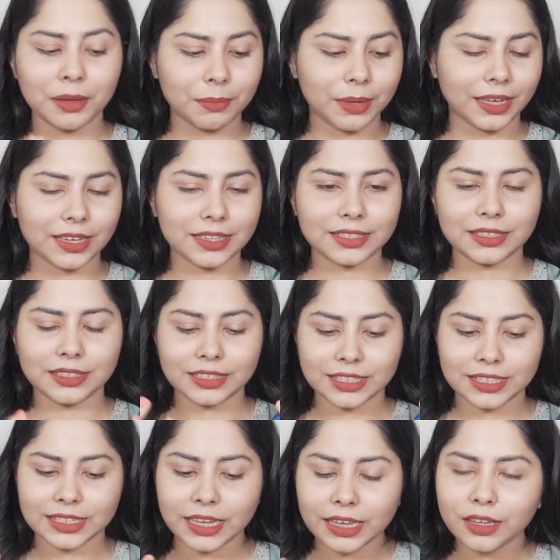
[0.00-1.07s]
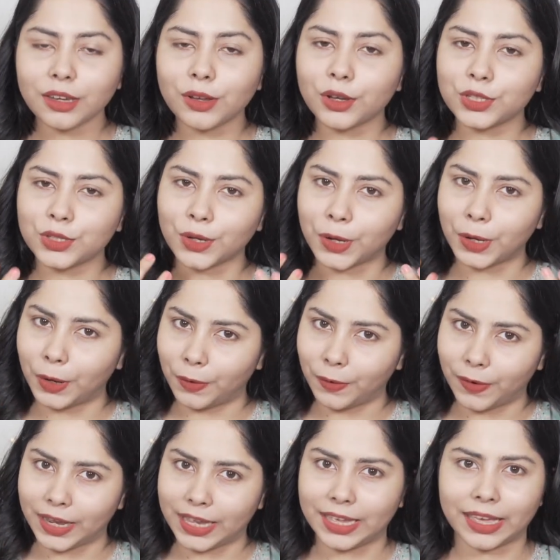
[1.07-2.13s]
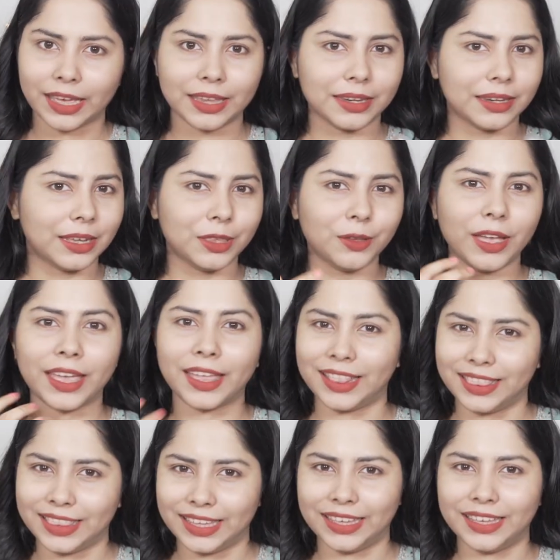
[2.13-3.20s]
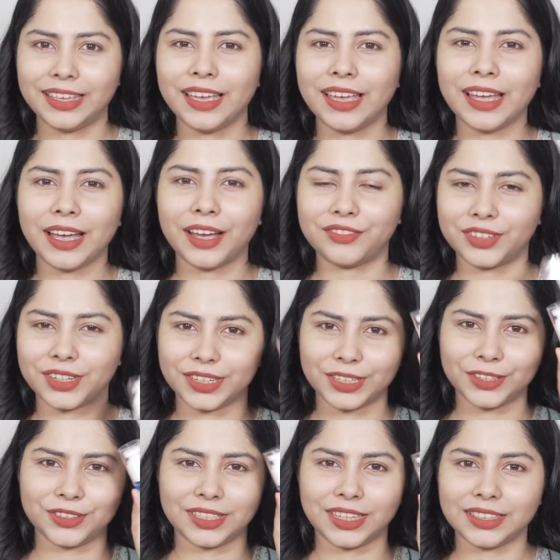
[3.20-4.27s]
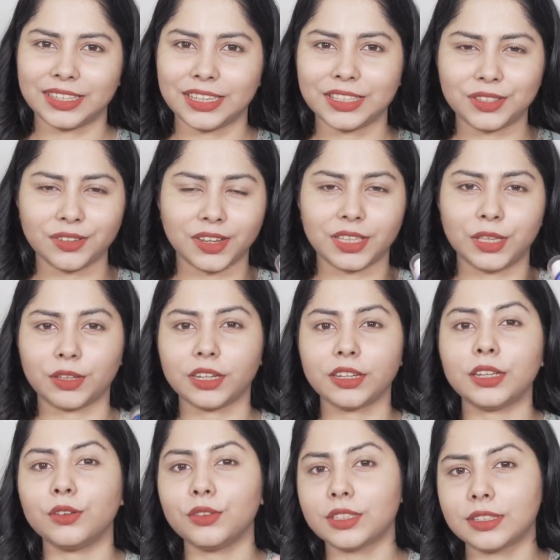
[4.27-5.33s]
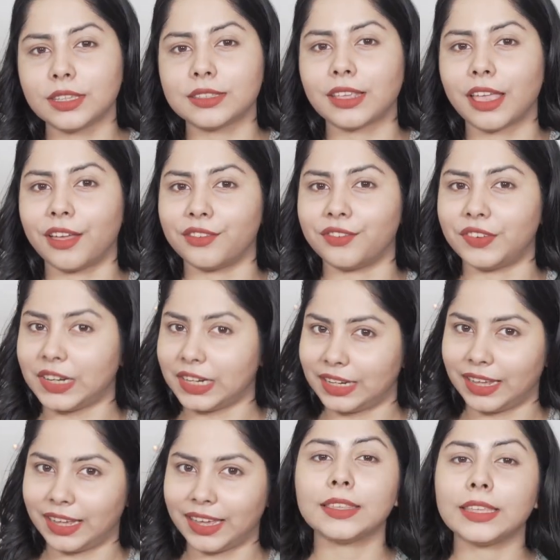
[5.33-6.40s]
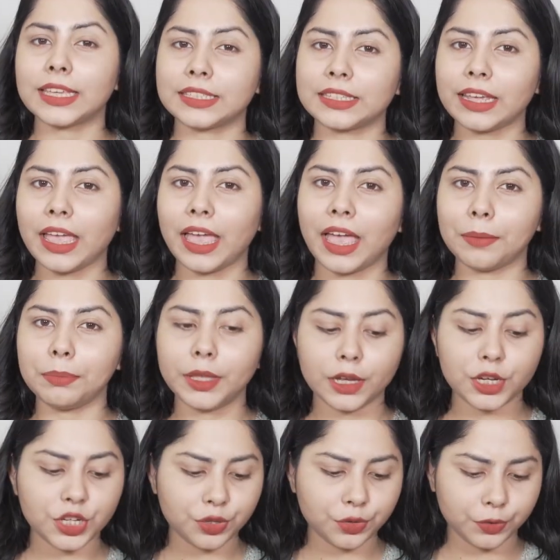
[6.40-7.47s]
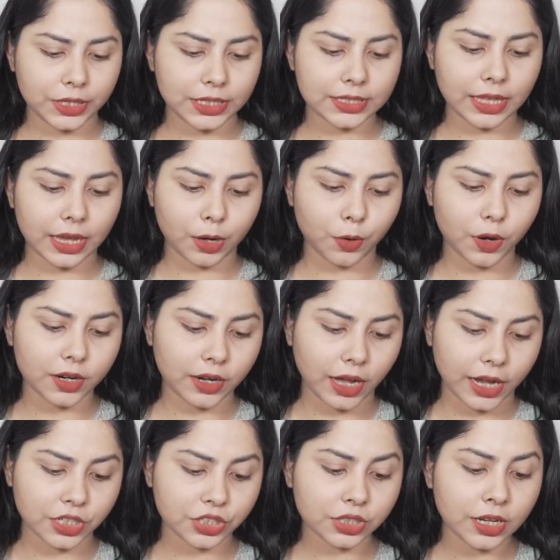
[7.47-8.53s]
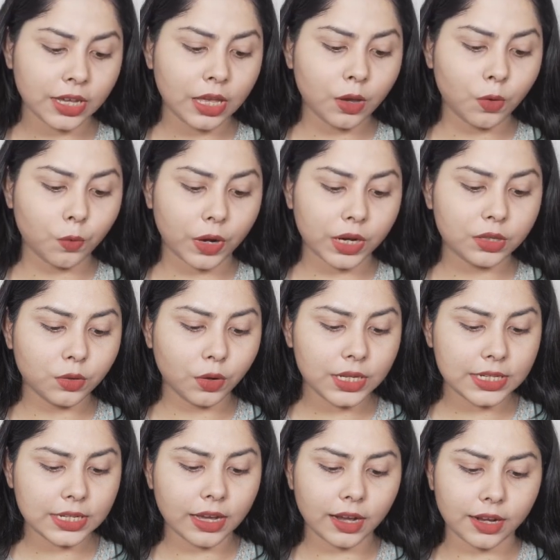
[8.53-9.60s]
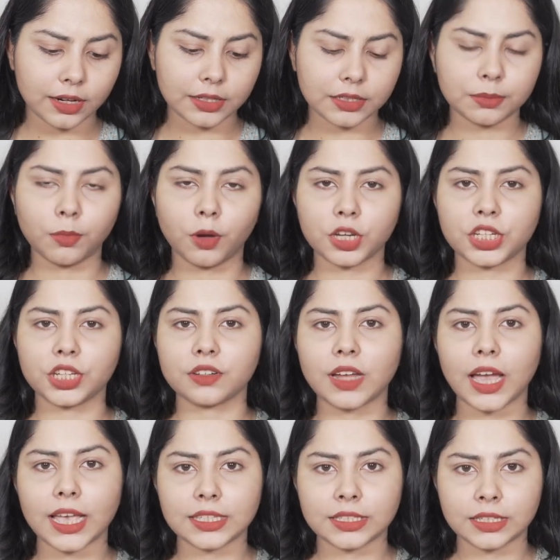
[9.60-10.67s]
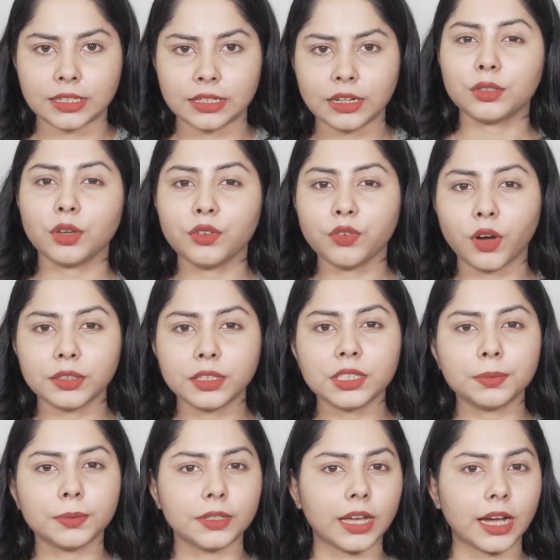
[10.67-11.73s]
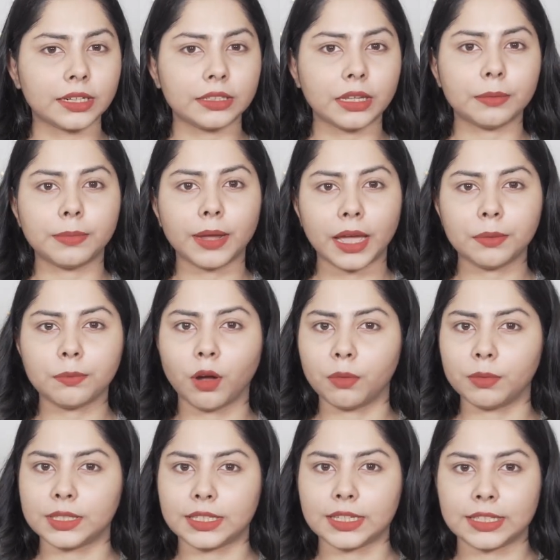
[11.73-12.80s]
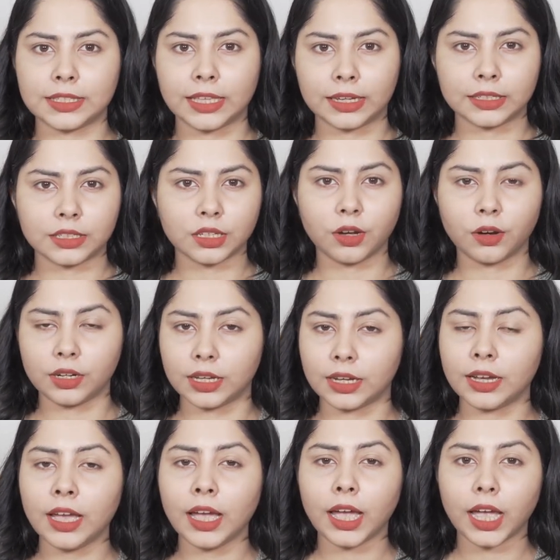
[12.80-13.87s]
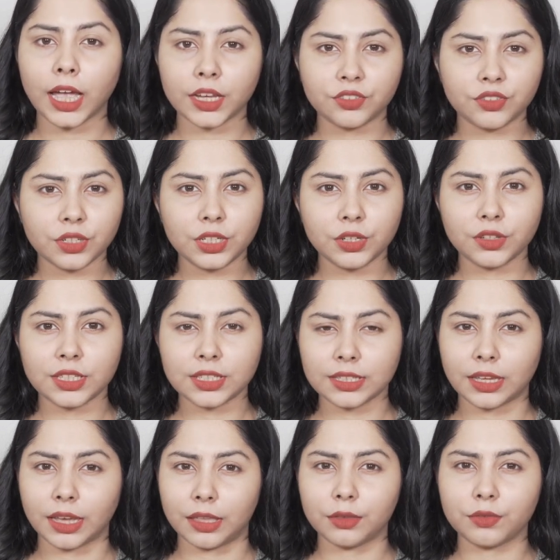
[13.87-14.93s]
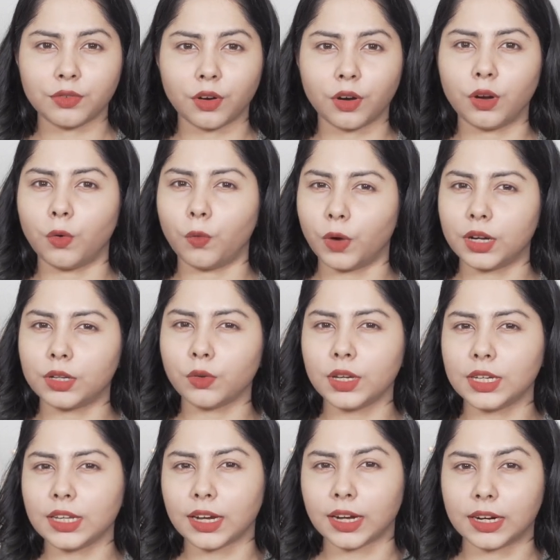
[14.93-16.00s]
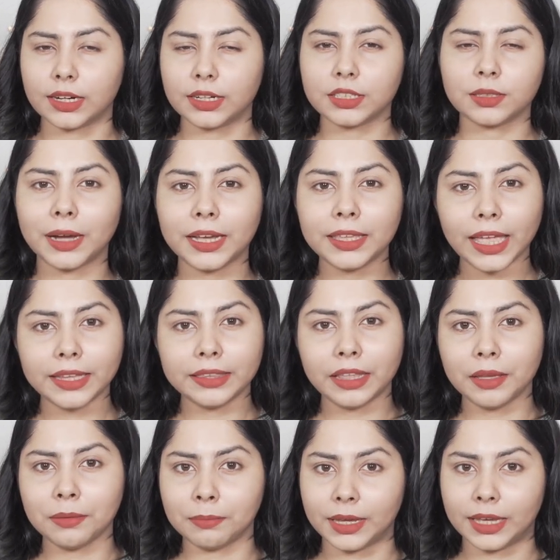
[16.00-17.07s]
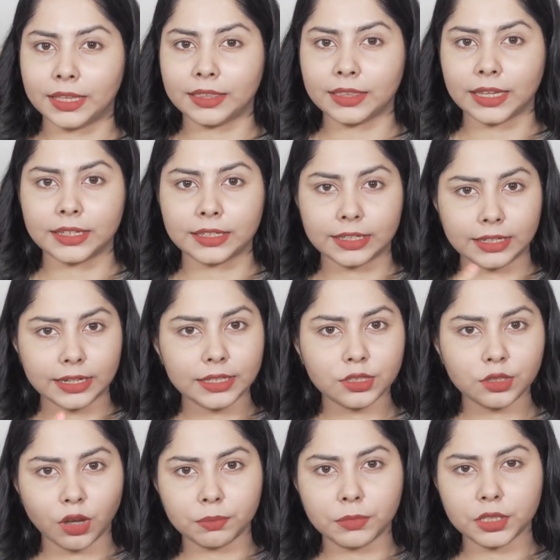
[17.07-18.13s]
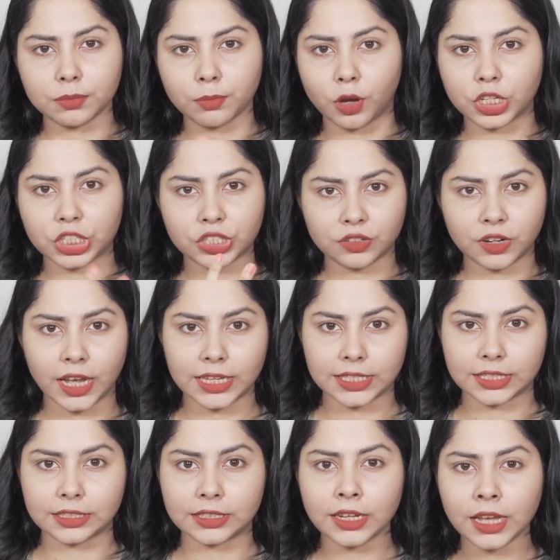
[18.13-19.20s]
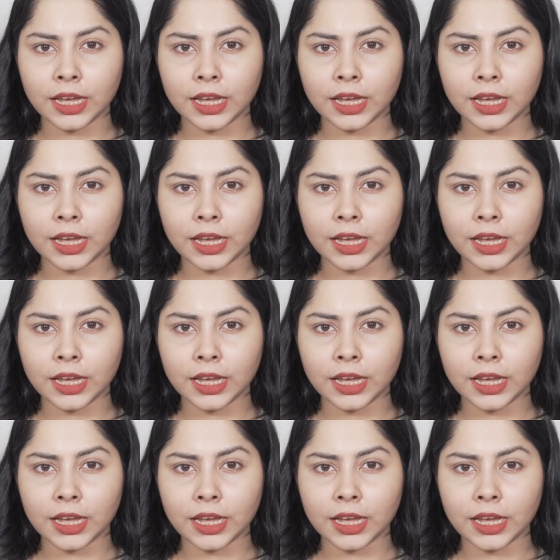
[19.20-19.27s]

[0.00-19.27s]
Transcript: because the skin looks so glowy and, you know, healthy after using this one. You can use this every day. Next, I have their Swiss Aqua Rush 120 hours moisturizer. So for this product, the brand promises that it's gonna hydrate your skin for 120 hours. By that they mean the ingredients of this moisturizer